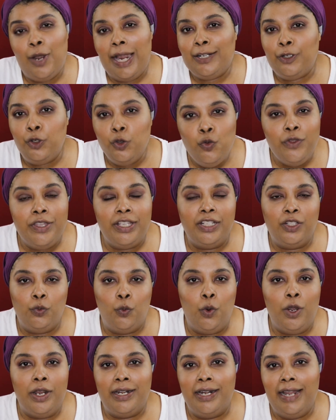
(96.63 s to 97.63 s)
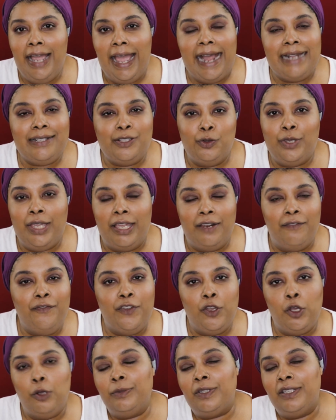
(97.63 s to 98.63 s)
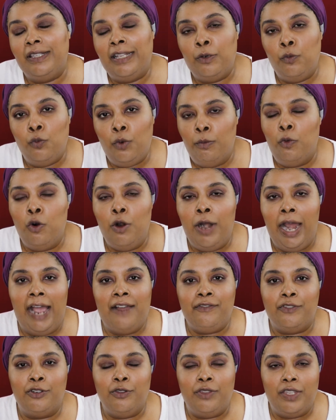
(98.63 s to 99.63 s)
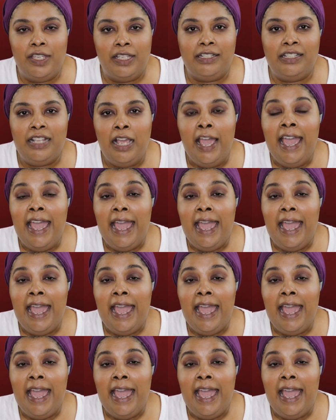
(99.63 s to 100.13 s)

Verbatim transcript: I knew this one had to get filmed and then one more after this.